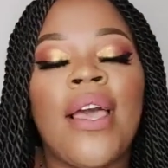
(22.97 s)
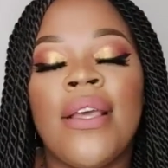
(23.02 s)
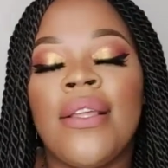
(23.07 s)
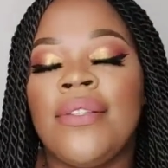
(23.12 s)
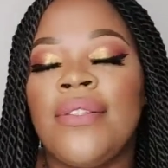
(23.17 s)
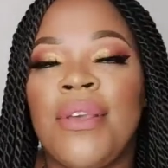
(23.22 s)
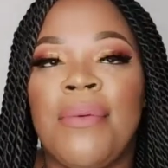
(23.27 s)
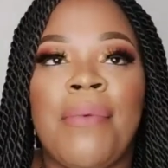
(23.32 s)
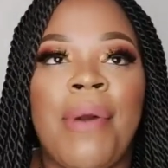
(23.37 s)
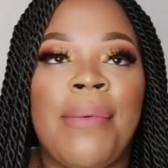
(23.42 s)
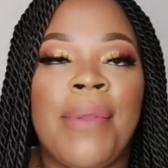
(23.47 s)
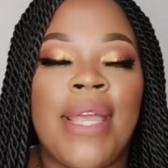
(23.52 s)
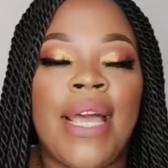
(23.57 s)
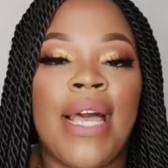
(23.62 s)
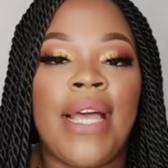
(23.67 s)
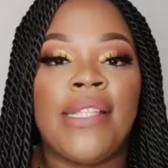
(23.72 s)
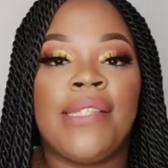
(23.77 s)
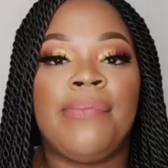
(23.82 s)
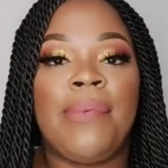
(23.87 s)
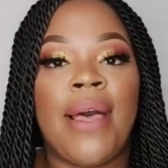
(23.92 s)
don't mind me
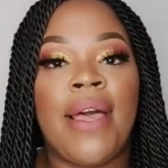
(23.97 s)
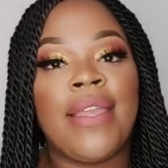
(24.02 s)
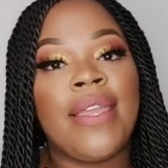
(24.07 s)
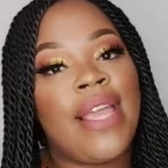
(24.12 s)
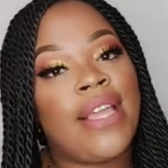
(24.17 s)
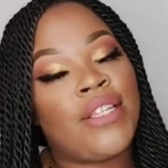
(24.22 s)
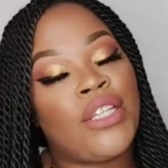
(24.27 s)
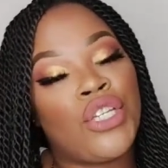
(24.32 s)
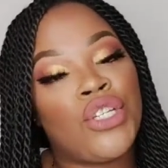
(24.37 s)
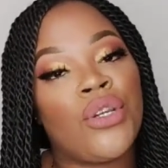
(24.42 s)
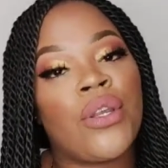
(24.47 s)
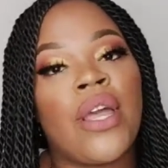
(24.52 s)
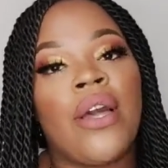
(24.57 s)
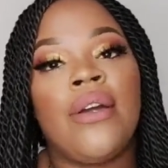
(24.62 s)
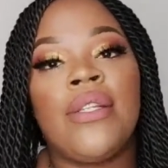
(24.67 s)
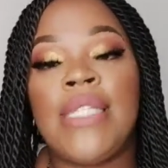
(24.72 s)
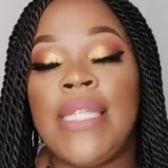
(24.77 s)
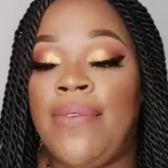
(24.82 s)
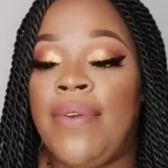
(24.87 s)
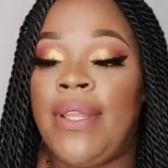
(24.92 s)
guys, but yes, it's your
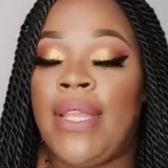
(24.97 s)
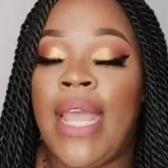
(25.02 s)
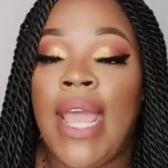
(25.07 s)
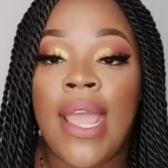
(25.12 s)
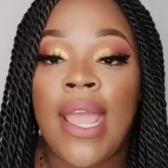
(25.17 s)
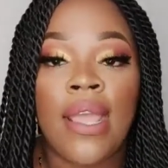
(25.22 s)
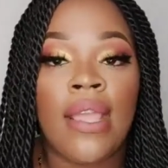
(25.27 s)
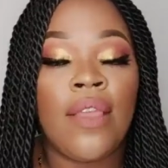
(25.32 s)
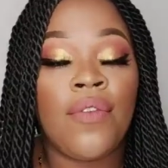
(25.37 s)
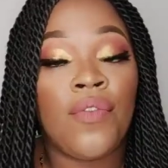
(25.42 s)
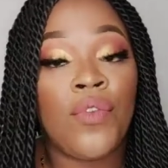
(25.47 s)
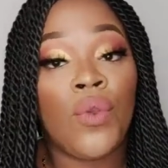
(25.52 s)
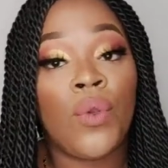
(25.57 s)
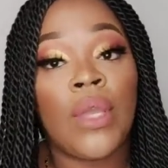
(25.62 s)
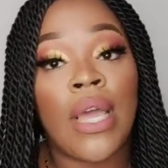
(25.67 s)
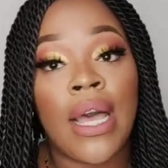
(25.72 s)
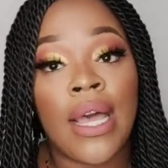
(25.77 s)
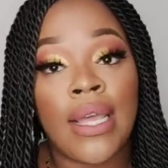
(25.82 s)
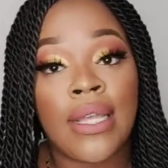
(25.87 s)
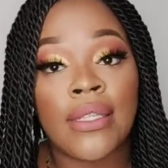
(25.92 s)
girl Diva. If you
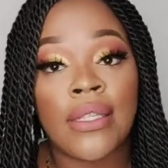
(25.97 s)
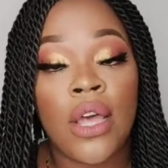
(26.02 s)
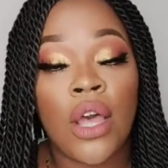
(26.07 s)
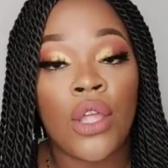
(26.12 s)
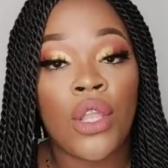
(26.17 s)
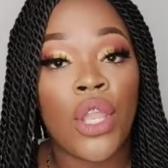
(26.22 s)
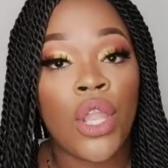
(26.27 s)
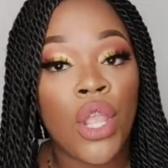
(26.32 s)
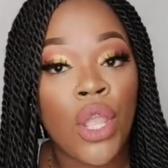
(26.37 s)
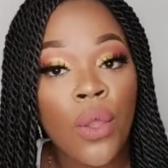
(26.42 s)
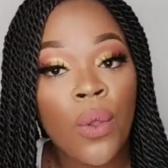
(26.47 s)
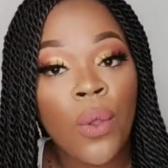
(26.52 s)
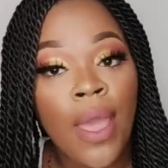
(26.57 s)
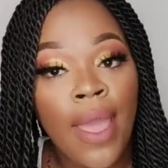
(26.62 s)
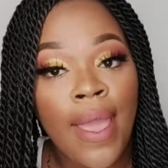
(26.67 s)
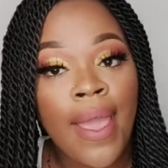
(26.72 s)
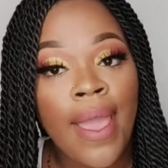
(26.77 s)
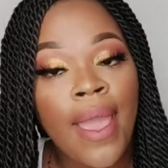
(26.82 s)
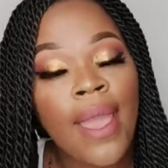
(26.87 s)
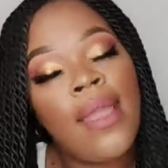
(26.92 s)
guys are new
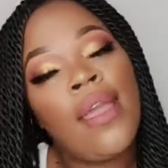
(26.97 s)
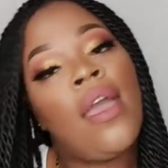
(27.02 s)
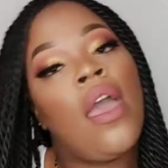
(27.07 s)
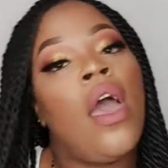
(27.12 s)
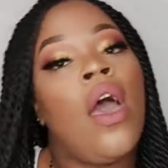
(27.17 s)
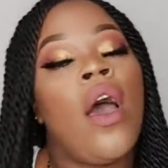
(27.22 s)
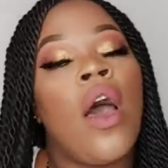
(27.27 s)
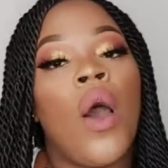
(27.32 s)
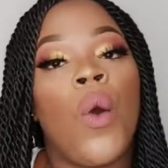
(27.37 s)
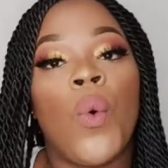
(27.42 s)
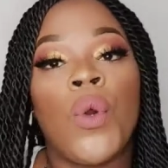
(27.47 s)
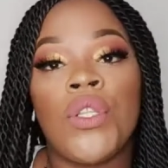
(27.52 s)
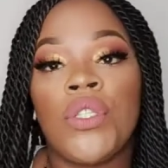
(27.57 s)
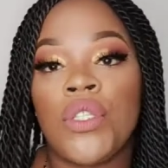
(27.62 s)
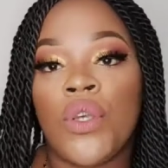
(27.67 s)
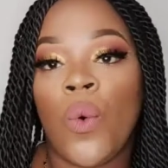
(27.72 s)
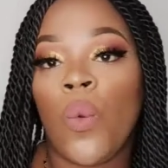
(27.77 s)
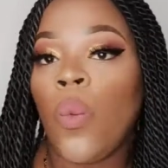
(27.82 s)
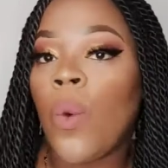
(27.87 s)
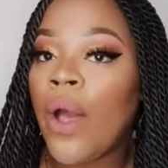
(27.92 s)
here, I want
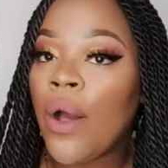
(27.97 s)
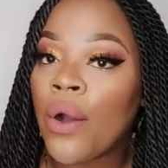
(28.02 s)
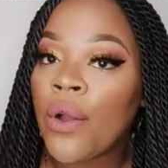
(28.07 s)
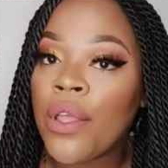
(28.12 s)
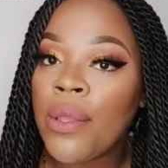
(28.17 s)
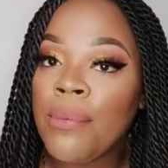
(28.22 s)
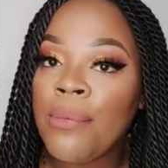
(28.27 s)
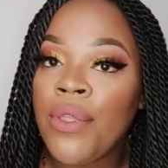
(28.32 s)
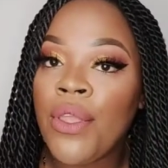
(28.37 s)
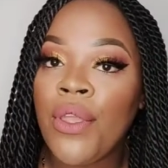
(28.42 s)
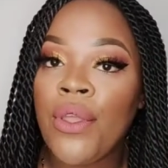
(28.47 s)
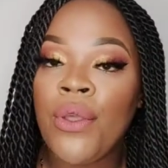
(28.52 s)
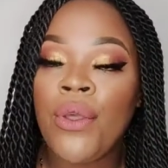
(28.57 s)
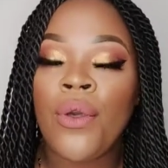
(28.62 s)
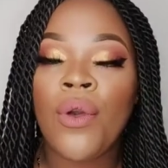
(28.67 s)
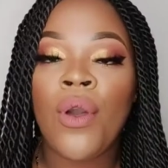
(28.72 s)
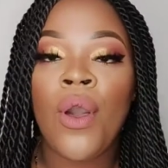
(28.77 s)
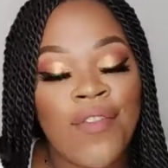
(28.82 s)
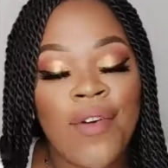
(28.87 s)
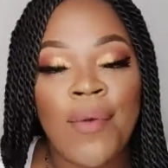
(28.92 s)
to welcome
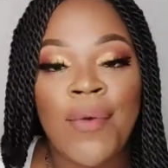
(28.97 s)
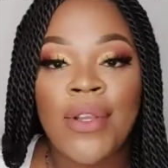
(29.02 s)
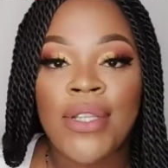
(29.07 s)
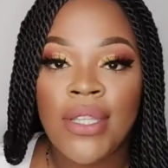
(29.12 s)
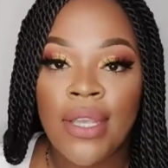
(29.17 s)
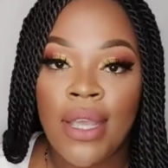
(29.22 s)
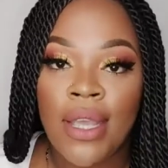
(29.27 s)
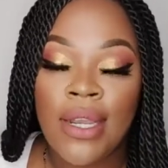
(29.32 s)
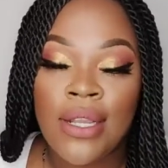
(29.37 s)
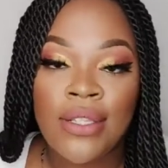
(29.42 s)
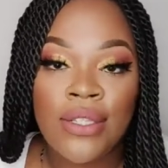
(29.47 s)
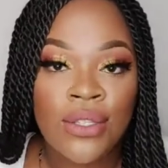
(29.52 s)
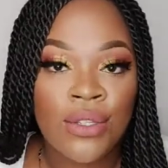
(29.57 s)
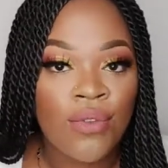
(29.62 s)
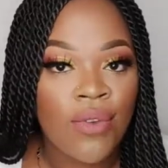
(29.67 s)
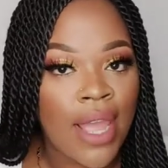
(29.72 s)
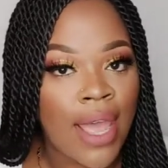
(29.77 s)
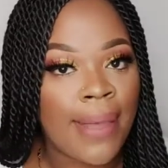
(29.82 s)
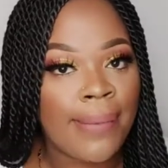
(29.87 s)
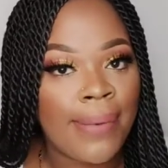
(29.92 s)
you. For our returning
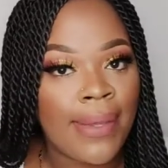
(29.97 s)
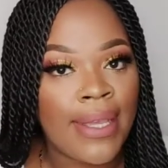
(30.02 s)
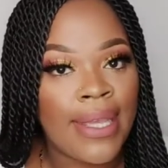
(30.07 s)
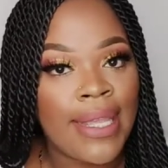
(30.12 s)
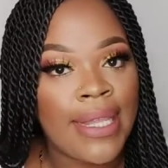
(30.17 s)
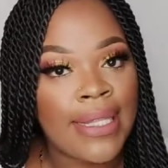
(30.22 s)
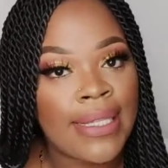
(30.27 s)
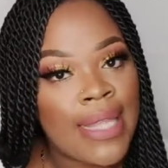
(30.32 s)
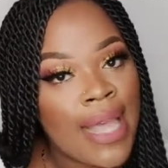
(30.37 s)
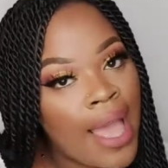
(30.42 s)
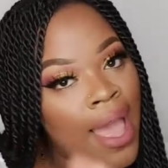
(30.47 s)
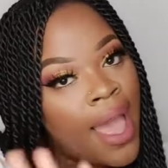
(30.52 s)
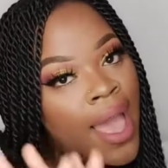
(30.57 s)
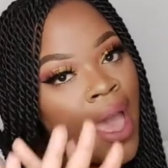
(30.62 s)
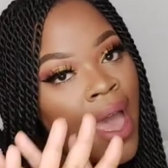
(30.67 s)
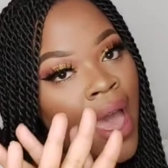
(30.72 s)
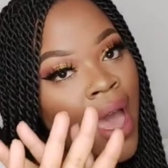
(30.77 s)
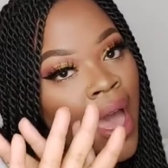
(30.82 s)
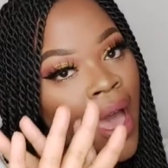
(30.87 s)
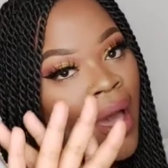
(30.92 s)
subscribers,
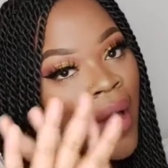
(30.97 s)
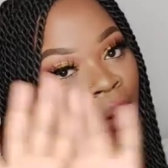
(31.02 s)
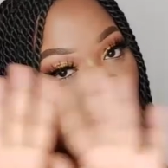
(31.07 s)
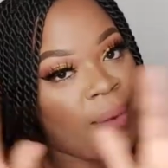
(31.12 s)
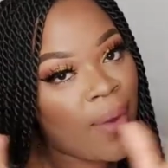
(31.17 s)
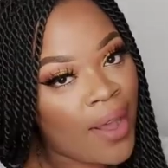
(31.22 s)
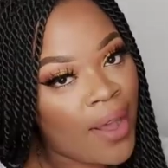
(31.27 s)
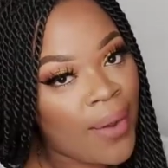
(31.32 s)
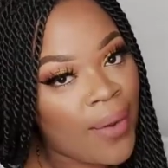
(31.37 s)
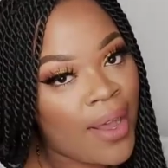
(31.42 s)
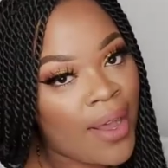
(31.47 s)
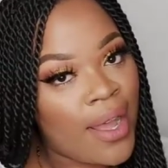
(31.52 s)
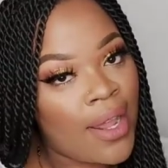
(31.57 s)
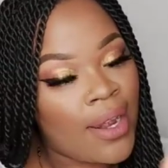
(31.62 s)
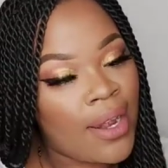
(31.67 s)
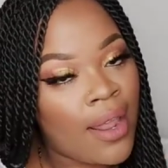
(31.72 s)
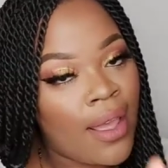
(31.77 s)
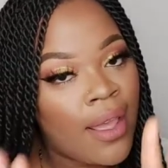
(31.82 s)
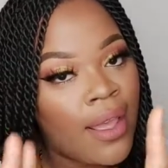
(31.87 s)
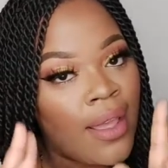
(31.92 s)

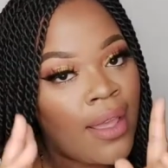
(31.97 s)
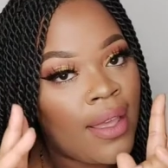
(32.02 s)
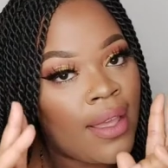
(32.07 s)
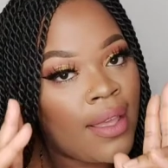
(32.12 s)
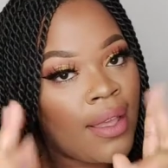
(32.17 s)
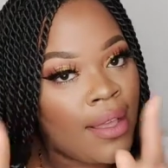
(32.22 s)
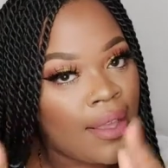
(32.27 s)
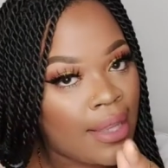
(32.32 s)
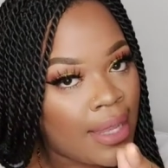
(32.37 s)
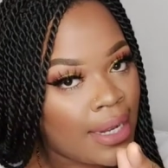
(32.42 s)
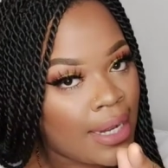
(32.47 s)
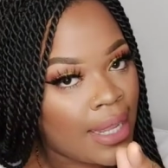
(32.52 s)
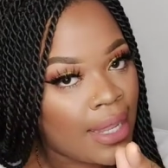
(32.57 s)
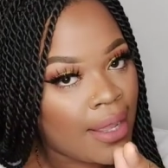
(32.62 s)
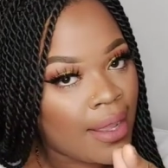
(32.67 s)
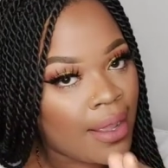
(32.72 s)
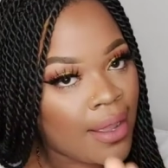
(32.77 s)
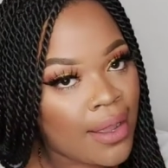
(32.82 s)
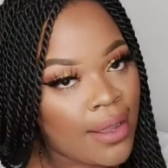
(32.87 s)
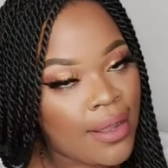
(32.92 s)
wagwan, you dig.